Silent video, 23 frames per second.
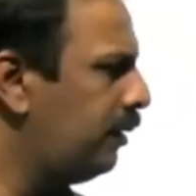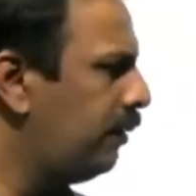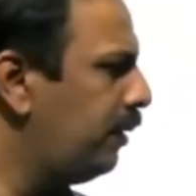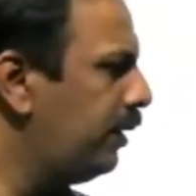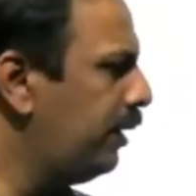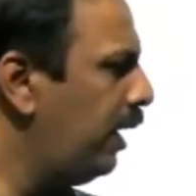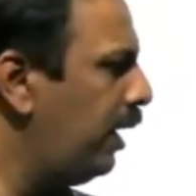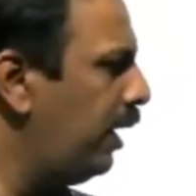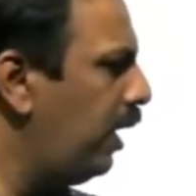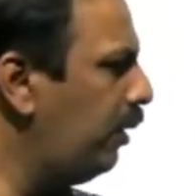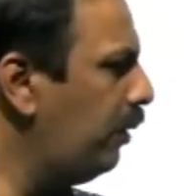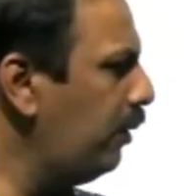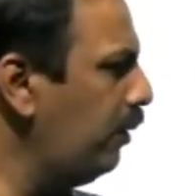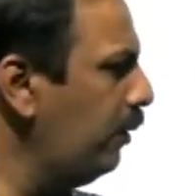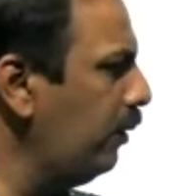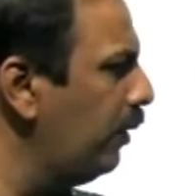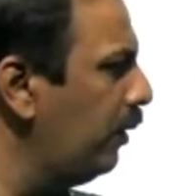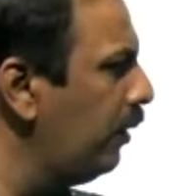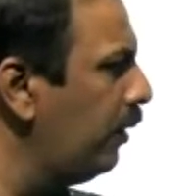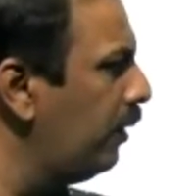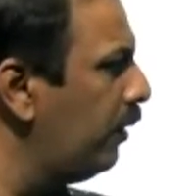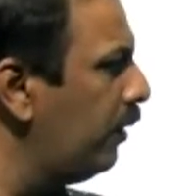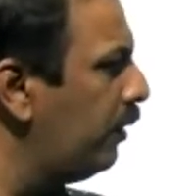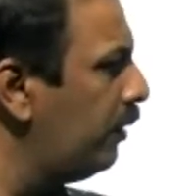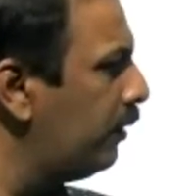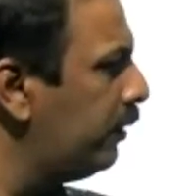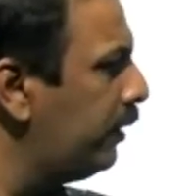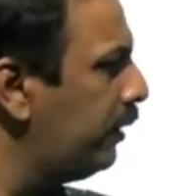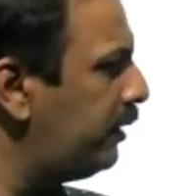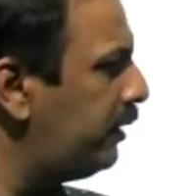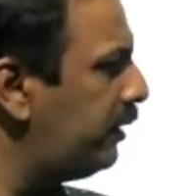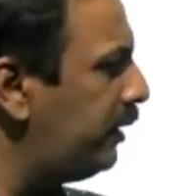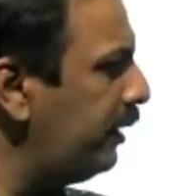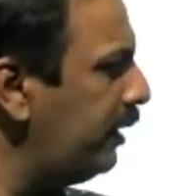Now,
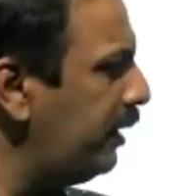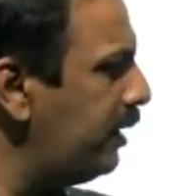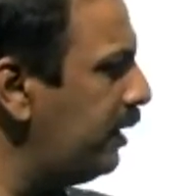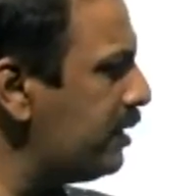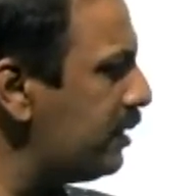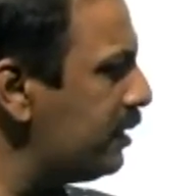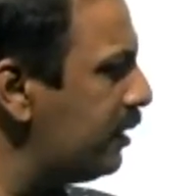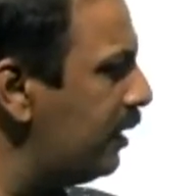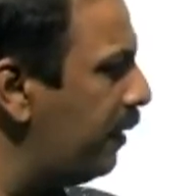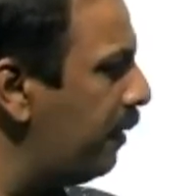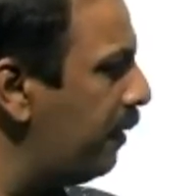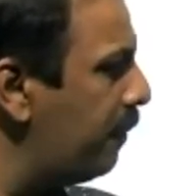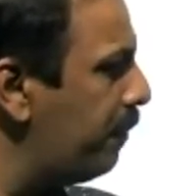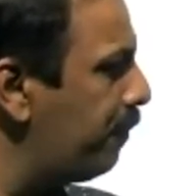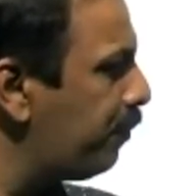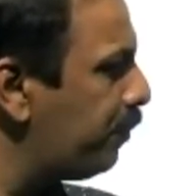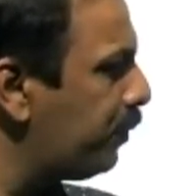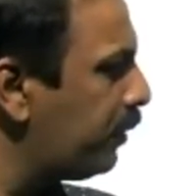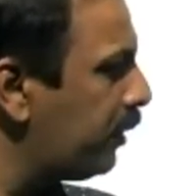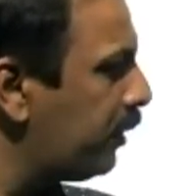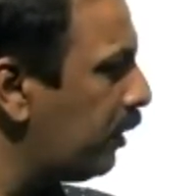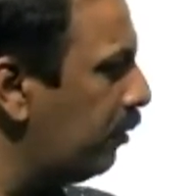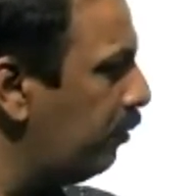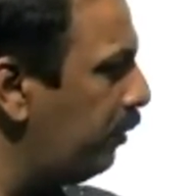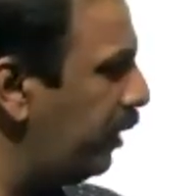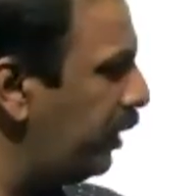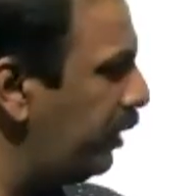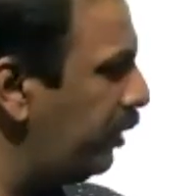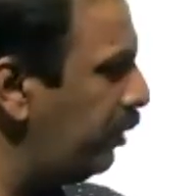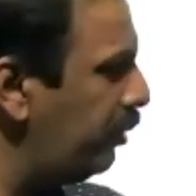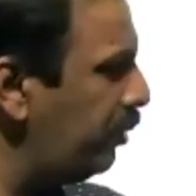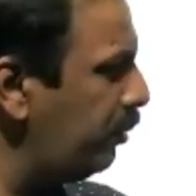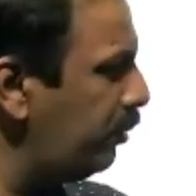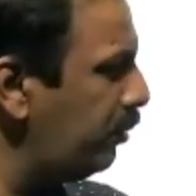the thing is, when
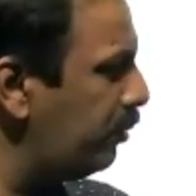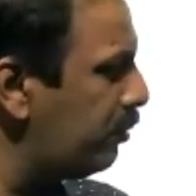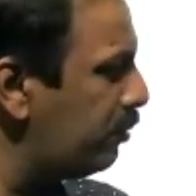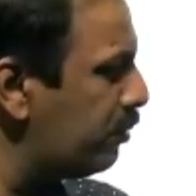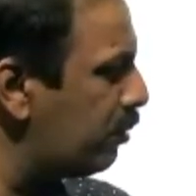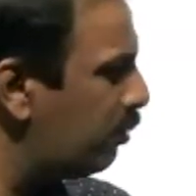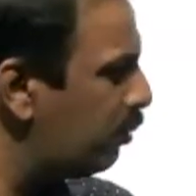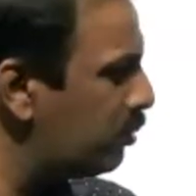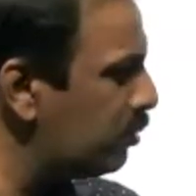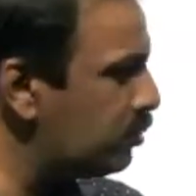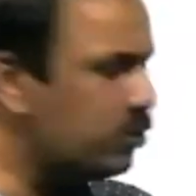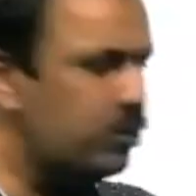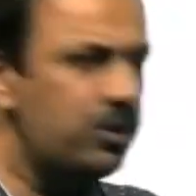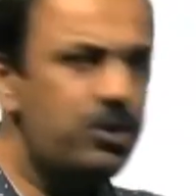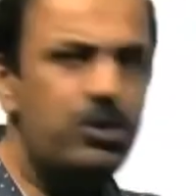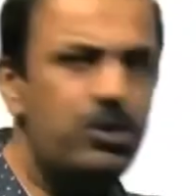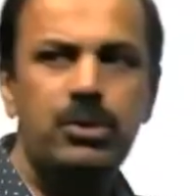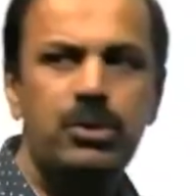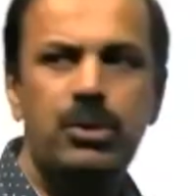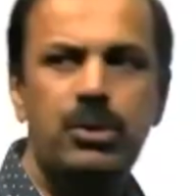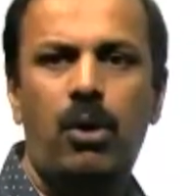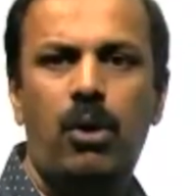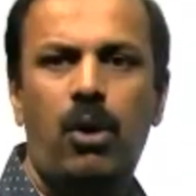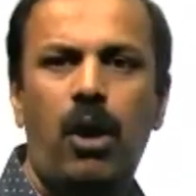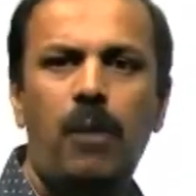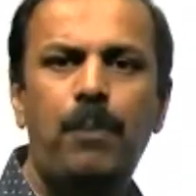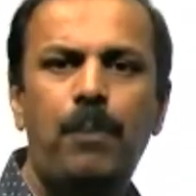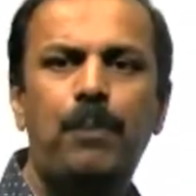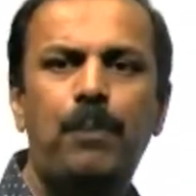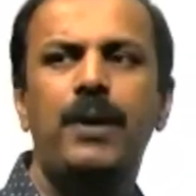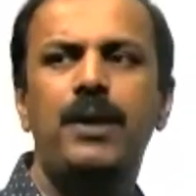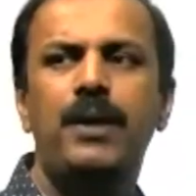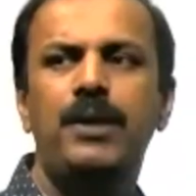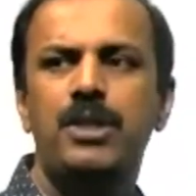you
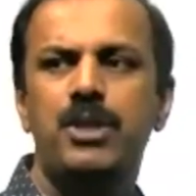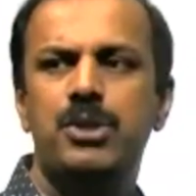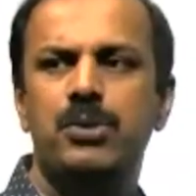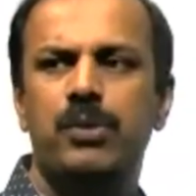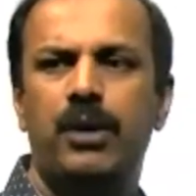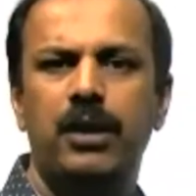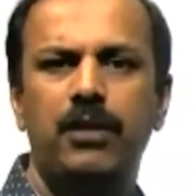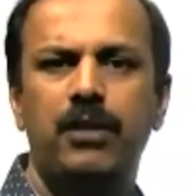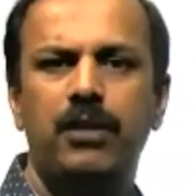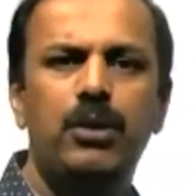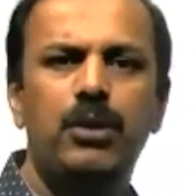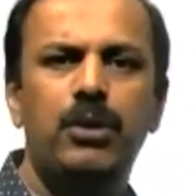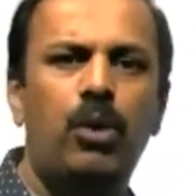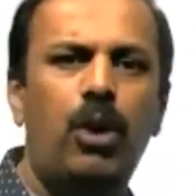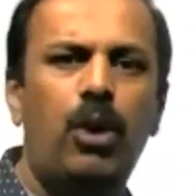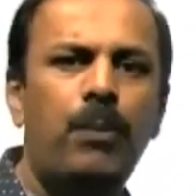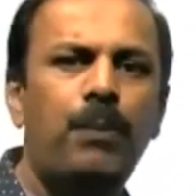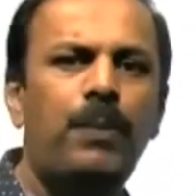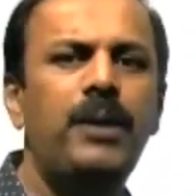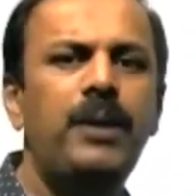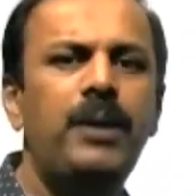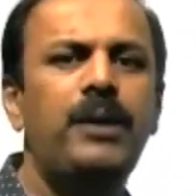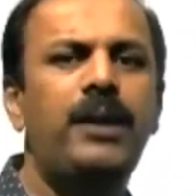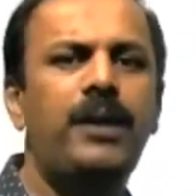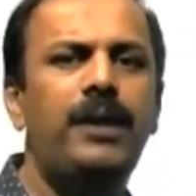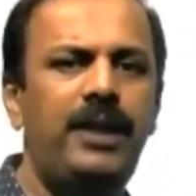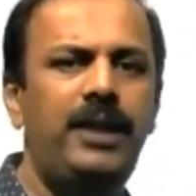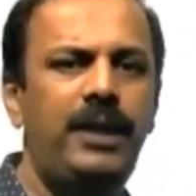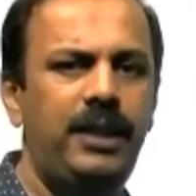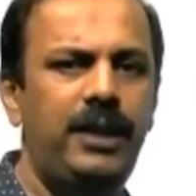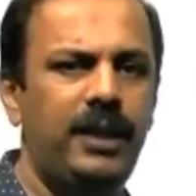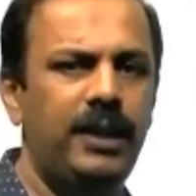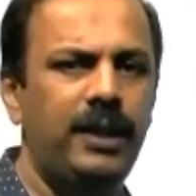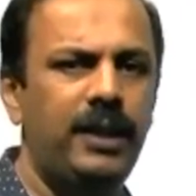open this one, if you open the
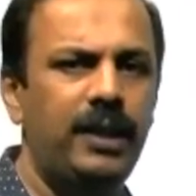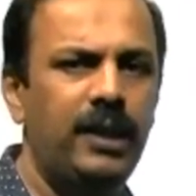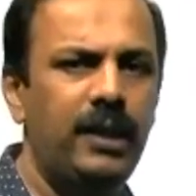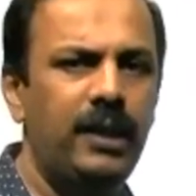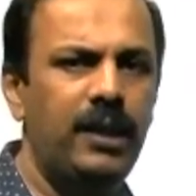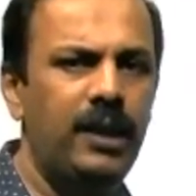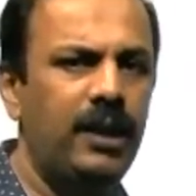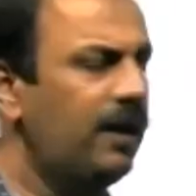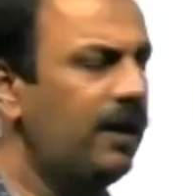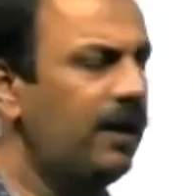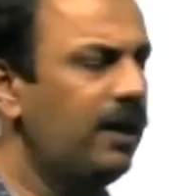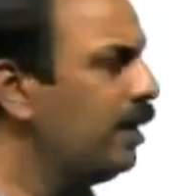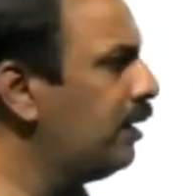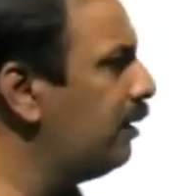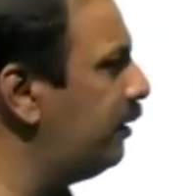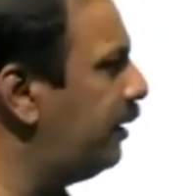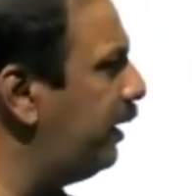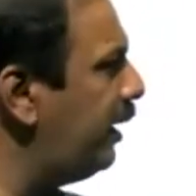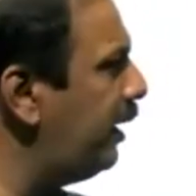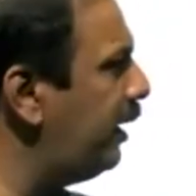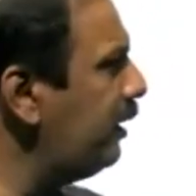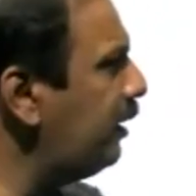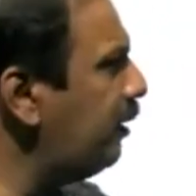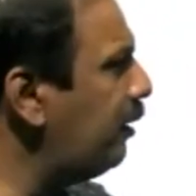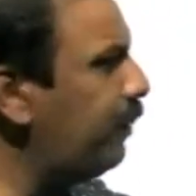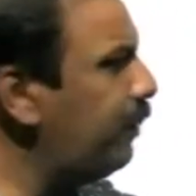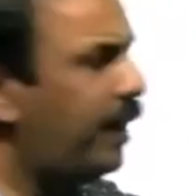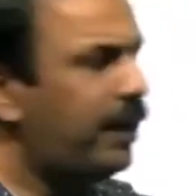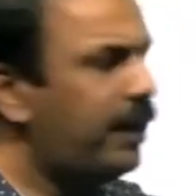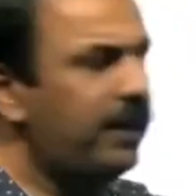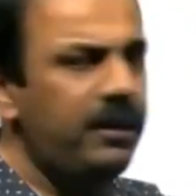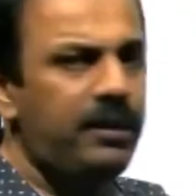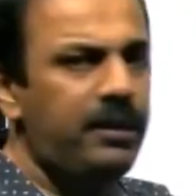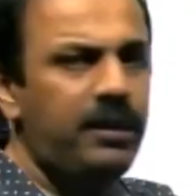key, then the
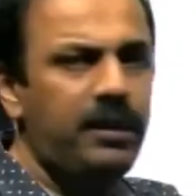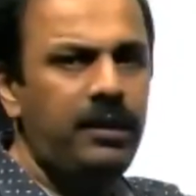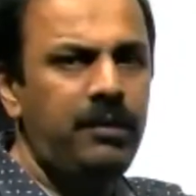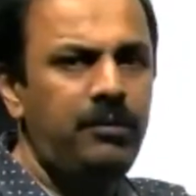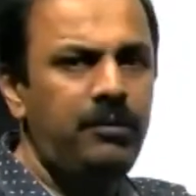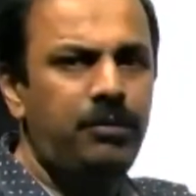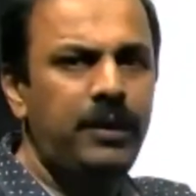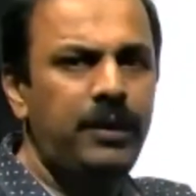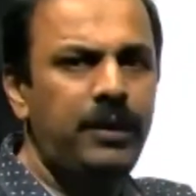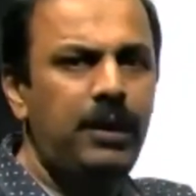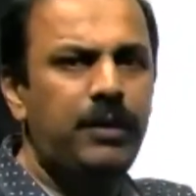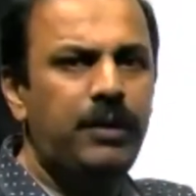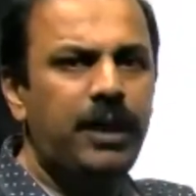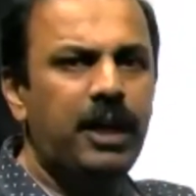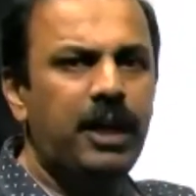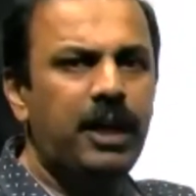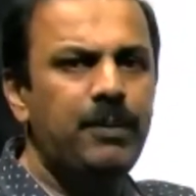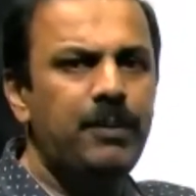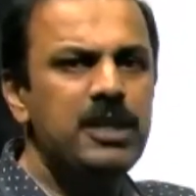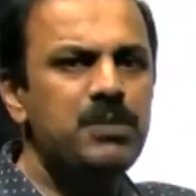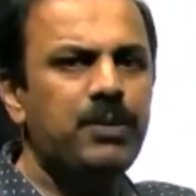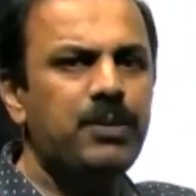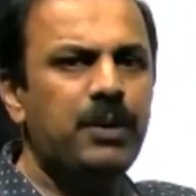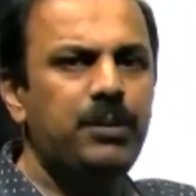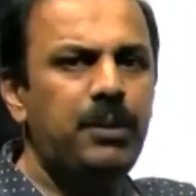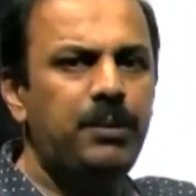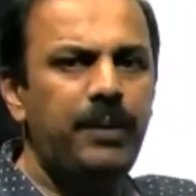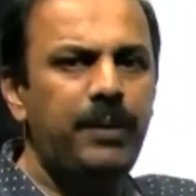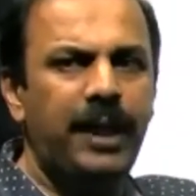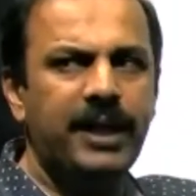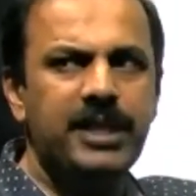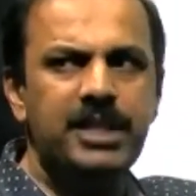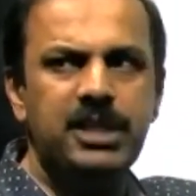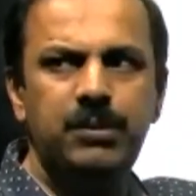magnetic field, what happens from the
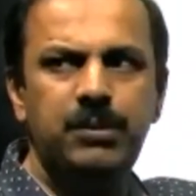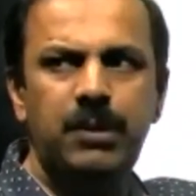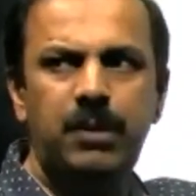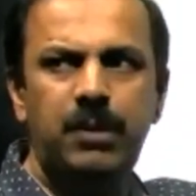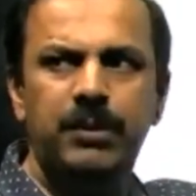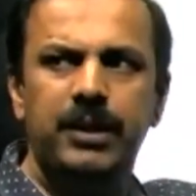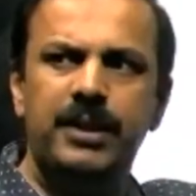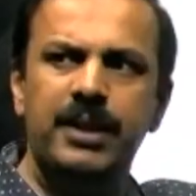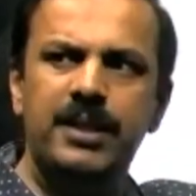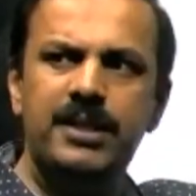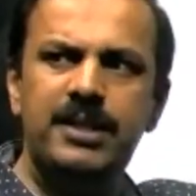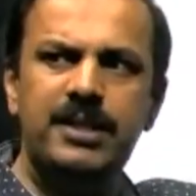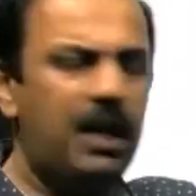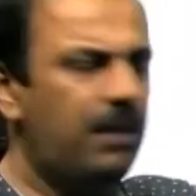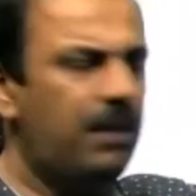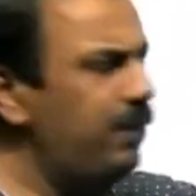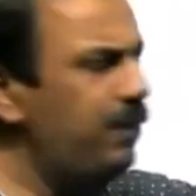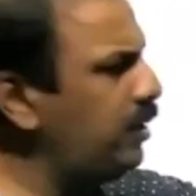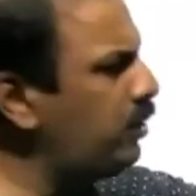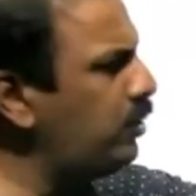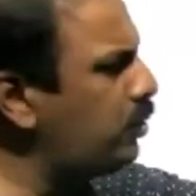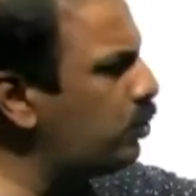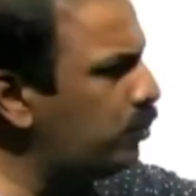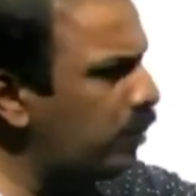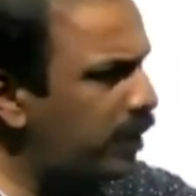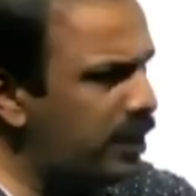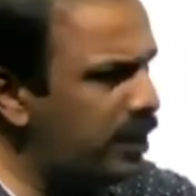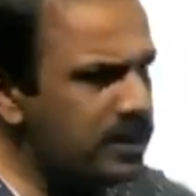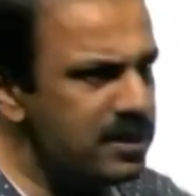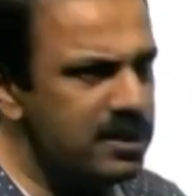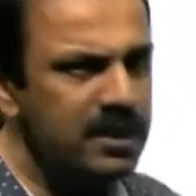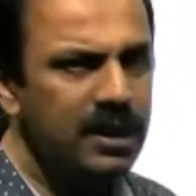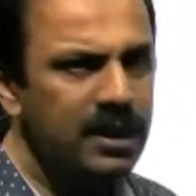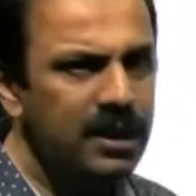maximum, it is coming
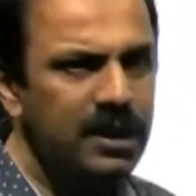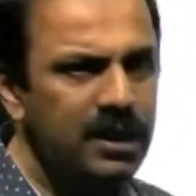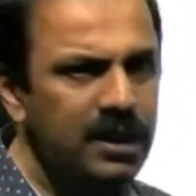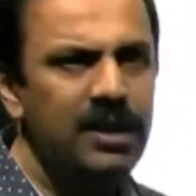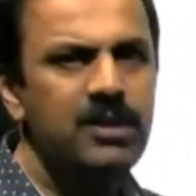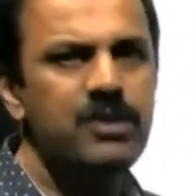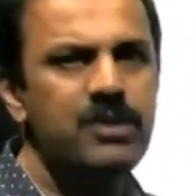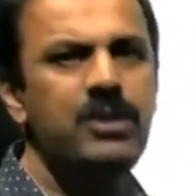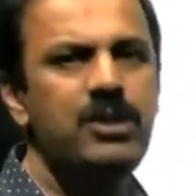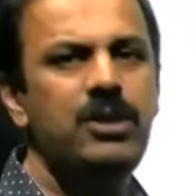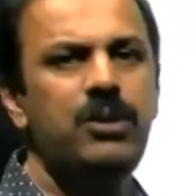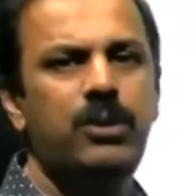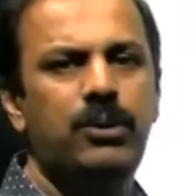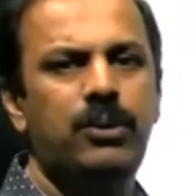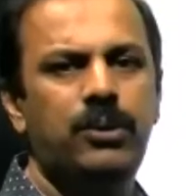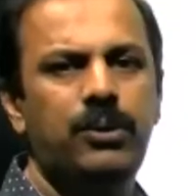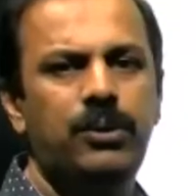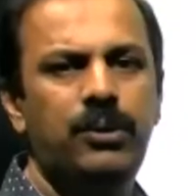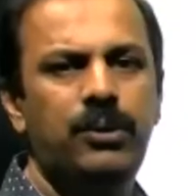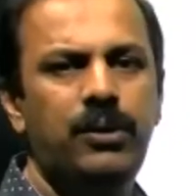towards 0.